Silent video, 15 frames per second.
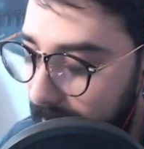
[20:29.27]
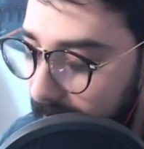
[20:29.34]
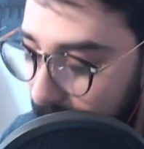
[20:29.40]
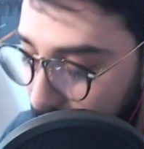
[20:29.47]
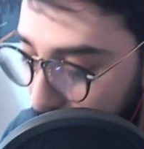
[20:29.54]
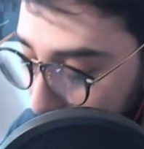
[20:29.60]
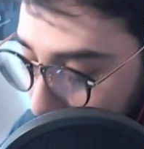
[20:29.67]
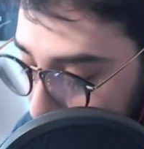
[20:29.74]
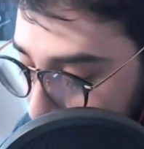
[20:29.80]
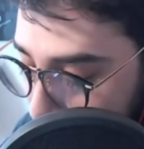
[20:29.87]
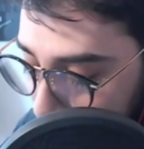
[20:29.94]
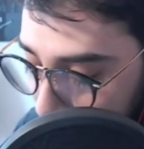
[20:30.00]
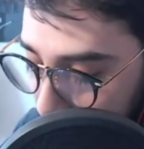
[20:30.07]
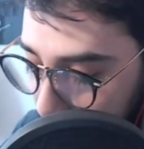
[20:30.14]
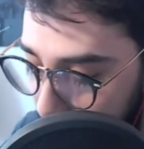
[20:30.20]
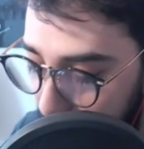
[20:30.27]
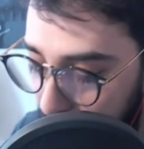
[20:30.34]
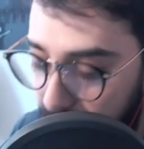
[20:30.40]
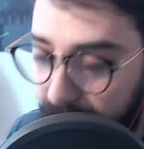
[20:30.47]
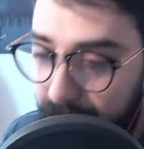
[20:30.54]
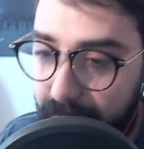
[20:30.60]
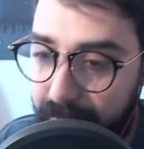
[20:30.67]
So again, you
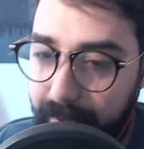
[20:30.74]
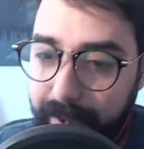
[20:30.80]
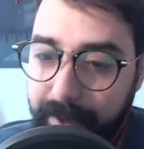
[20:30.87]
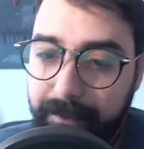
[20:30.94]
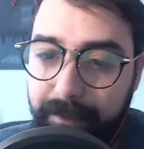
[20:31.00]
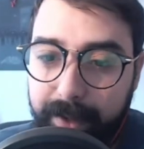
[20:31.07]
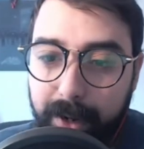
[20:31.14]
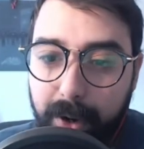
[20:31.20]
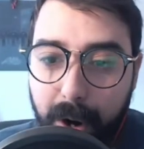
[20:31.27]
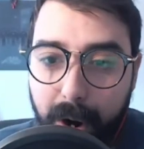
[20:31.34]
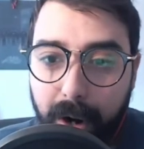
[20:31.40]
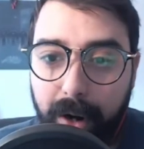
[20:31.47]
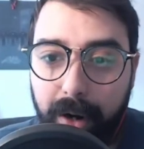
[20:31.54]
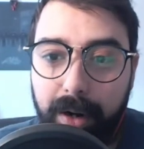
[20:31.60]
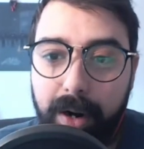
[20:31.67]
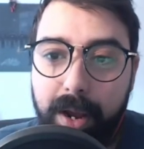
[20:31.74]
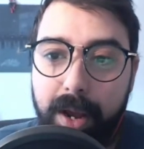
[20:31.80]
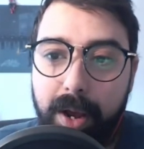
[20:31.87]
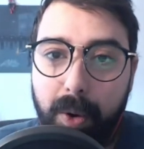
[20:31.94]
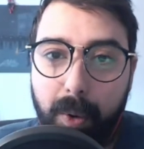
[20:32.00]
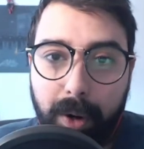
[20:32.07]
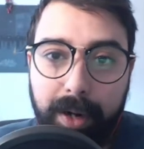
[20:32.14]
know, if there are
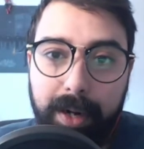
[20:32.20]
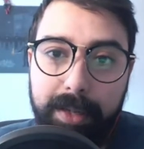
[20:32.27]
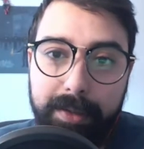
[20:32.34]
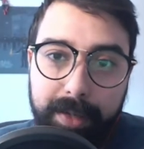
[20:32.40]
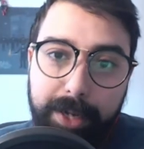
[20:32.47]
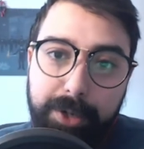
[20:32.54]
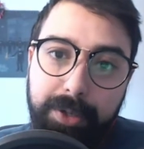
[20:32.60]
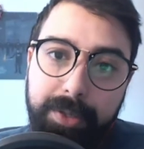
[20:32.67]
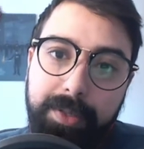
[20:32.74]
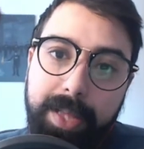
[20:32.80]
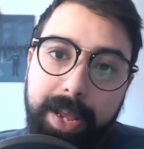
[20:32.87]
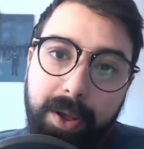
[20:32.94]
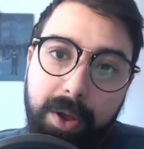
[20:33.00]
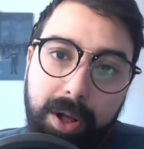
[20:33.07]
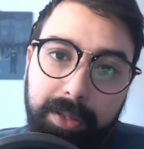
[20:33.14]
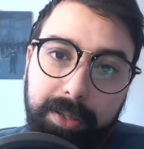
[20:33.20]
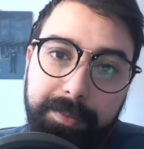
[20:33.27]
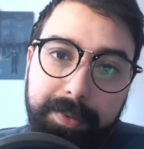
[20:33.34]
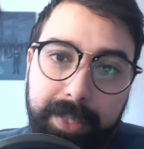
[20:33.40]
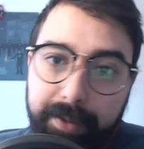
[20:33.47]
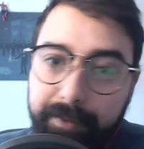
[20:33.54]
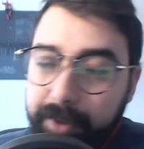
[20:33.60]
organizations that call
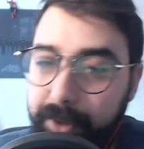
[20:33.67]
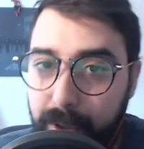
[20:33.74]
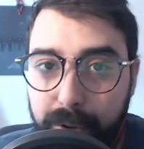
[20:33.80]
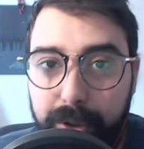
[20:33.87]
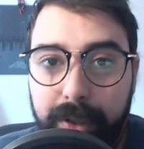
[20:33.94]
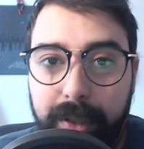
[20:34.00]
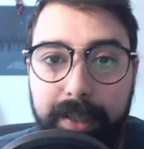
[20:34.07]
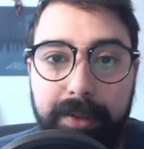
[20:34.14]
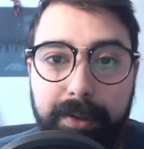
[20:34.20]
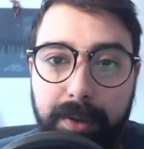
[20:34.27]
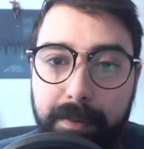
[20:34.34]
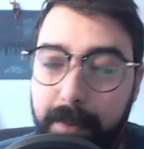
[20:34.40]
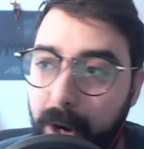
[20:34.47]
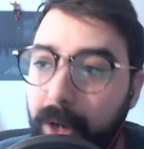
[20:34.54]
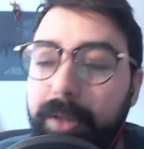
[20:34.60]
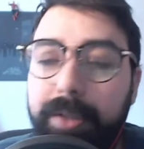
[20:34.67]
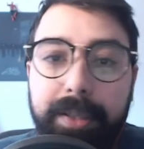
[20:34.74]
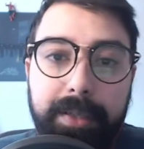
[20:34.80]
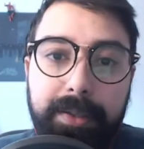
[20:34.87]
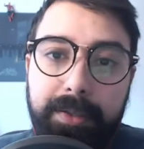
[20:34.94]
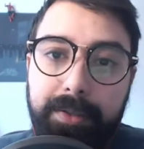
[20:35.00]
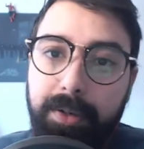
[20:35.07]
themselves socialists or
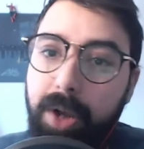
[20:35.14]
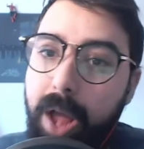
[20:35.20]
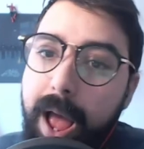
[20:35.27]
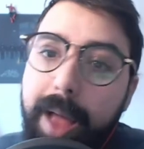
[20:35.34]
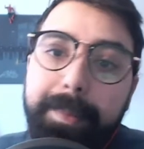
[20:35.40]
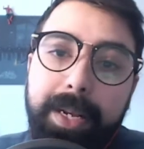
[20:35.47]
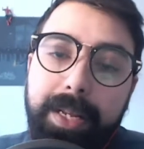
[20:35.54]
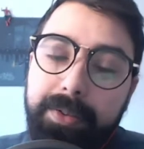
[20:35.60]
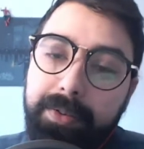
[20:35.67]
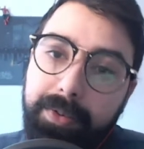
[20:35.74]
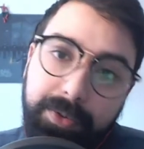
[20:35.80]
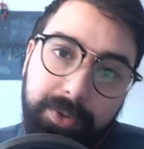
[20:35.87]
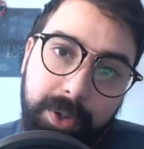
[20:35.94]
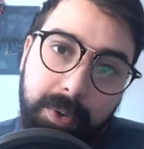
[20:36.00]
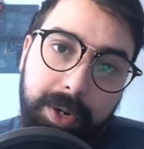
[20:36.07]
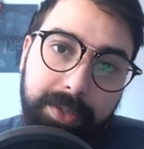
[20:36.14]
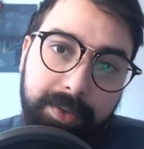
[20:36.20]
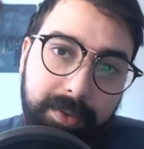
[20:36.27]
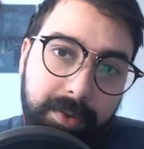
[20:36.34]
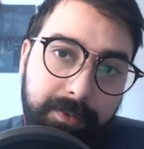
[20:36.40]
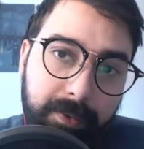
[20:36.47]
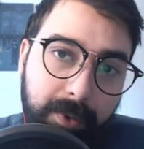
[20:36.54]
Marxists or communists or so on and
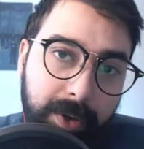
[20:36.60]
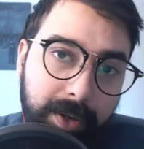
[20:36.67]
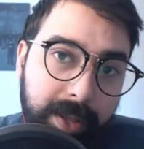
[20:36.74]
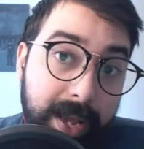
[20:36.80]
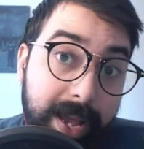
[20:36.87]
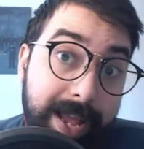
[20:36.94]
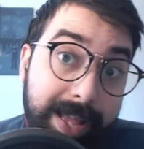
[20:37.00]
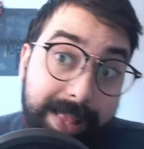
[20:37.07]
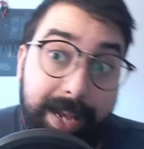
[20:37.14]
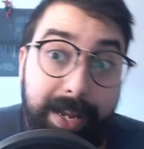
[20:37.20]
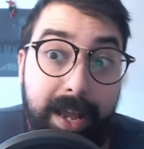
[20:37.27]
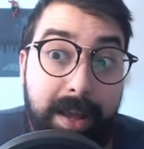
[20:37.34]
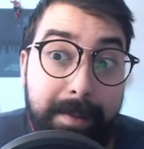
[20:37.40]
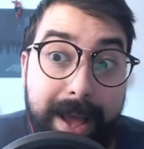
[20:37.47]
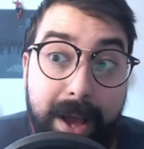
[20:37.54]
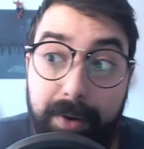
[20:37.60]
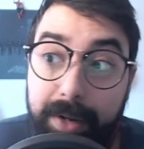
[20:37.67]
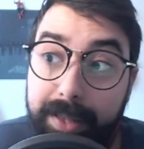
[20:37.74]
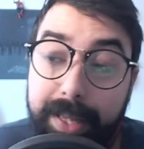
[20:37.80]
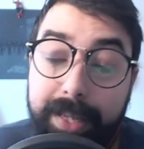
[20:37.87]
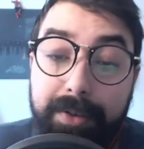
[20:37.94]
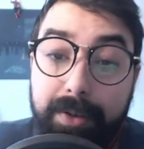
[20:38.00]
so forth that come out
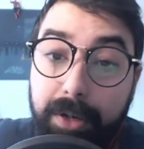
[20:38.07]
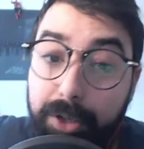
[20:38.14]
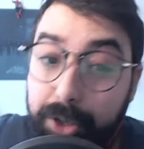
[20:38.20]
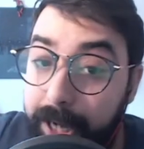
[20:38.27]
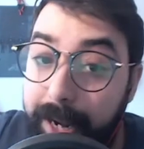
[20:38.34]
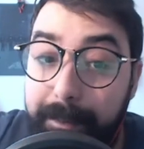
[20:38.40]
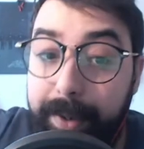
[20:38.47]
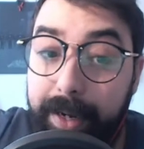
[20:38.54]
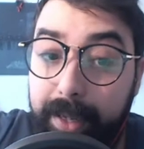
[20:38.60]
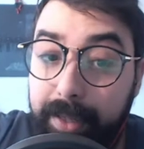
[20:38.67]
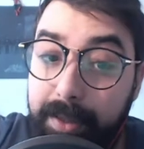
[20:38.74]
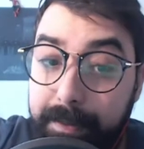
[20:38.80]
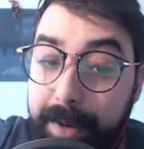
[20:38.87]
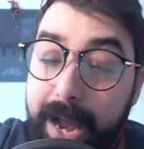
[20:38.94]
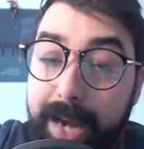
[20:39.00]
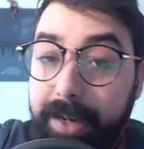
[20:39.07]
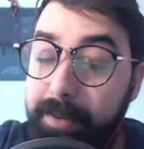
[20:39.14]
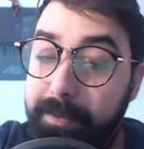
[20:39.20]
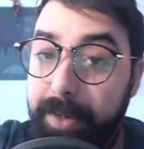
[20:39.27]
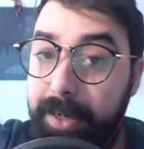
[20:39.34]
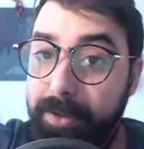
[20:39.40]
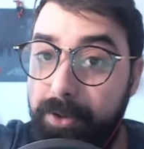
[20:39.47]
and they start championing the Biden
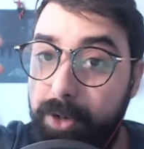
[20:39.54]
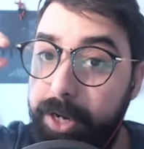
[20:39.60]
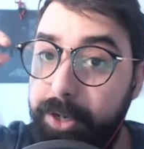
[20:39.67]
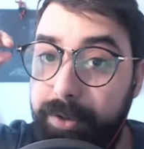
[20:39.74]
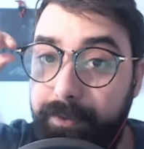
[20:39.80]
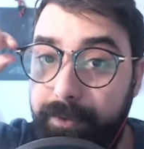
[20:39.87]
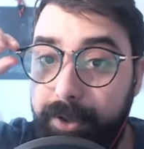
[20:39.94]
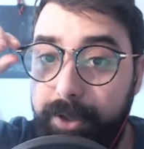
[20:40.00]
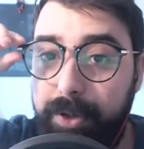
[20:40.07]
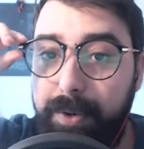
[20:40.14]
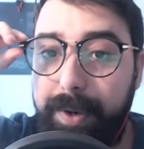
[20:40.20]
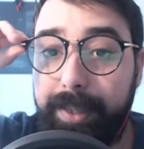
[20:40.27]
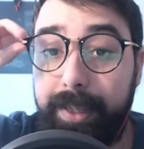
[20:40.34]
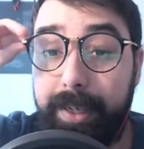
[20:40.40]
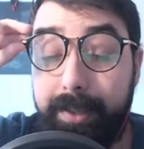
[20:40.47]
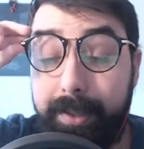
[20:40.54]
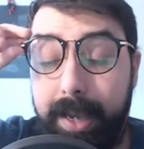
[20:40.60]
administration for doing this,